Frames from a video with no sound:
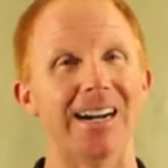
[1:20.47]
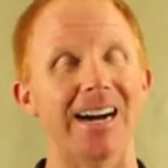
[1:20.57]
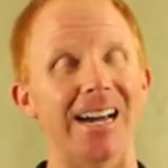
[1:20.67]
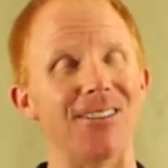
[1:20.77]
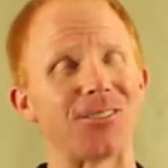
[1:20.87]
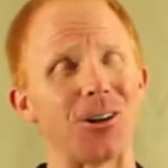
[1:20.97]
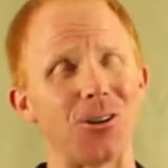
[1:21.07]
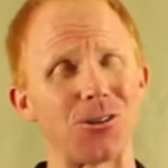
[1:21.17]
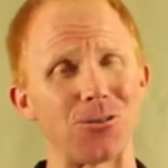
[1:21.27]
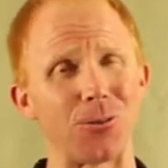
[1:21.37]
I have
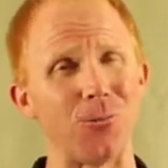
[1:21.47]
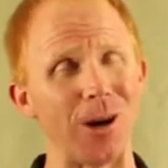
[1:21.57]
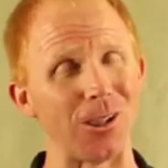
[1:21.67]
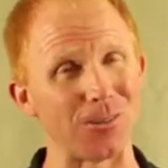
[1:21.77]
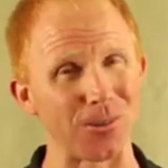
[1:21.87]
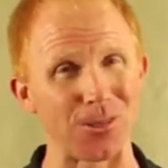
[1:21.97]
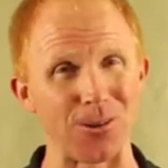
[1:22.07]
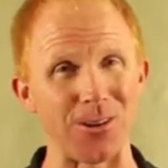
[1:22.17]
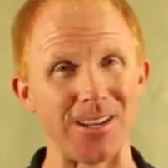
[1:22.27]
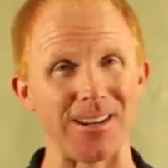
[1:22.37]
coached for well over
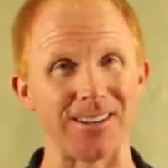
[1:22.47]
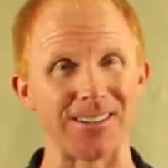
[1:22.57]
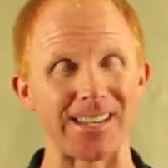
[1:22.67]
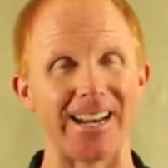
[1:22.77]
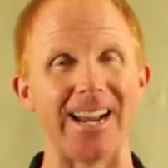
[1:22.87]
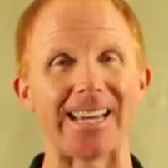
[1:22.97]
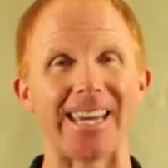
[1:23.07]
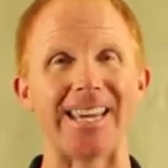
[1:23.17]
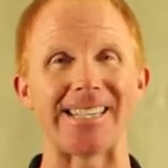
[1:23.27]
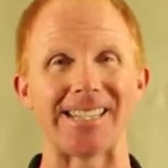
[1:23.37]
30 years, and I
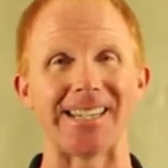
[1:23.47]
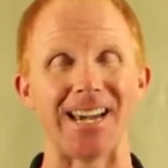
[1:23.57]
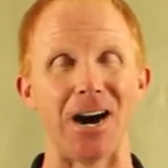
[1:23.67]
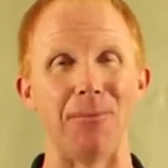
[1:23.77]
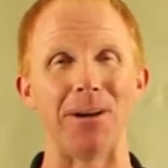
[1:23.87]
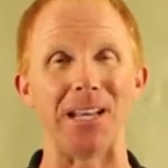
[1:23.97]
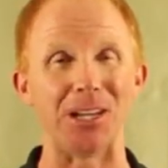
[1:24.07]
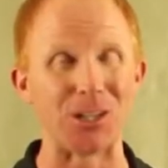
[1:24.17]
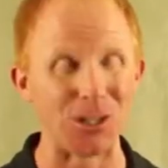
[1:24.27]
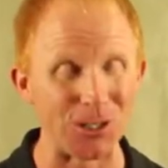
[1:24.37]
can't tell you how many
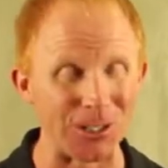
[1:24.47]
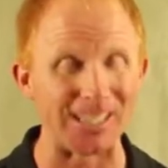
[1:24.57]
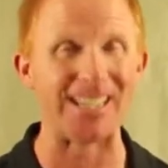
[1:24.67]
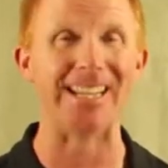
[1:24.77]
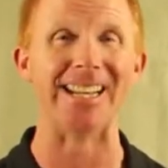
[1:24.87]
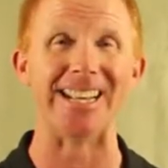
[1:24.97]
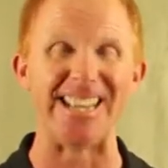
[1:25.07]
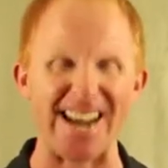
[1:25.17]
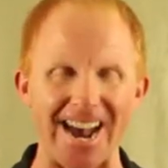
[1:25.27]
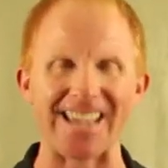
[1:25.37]
good,
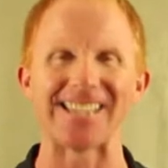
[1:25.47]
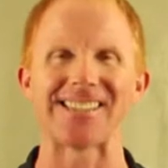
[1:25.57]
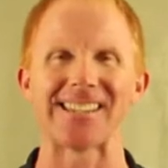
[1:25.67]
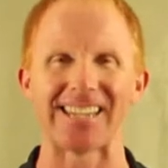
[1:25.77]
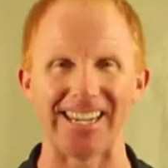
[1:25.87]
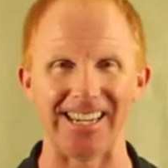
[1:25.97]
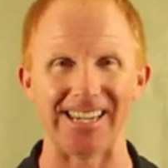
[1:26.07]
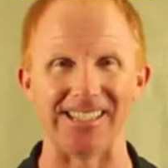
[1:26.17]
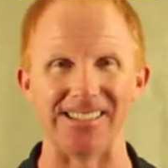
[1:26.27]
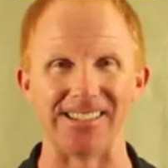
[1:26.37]
nice
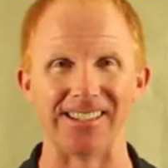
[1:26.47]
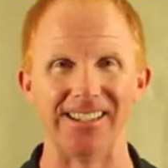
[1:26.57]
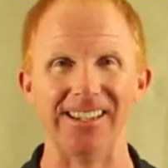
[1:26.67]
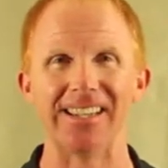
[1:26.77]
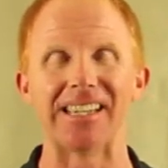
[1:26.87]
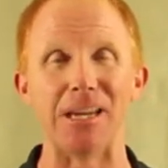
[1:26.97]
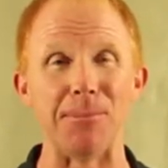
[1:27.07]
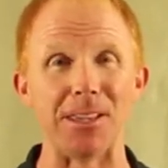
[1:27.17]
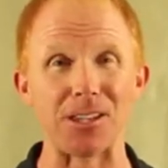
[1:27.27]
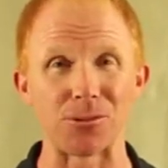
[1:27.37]
kids give
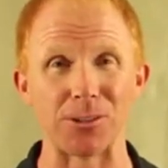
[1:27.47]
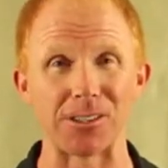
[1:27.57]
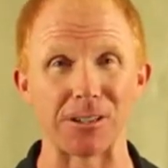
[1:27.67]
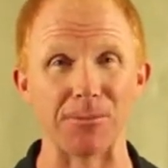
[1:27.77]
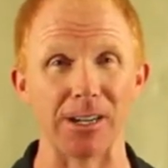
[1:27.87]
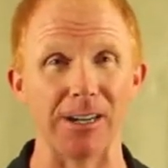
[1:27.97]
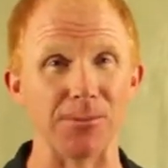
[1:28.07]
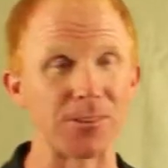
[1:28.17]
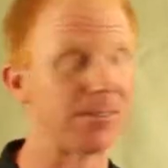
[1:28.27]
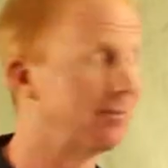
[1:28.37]
me this one
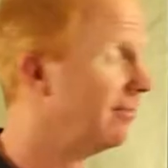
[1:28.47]
sometimes.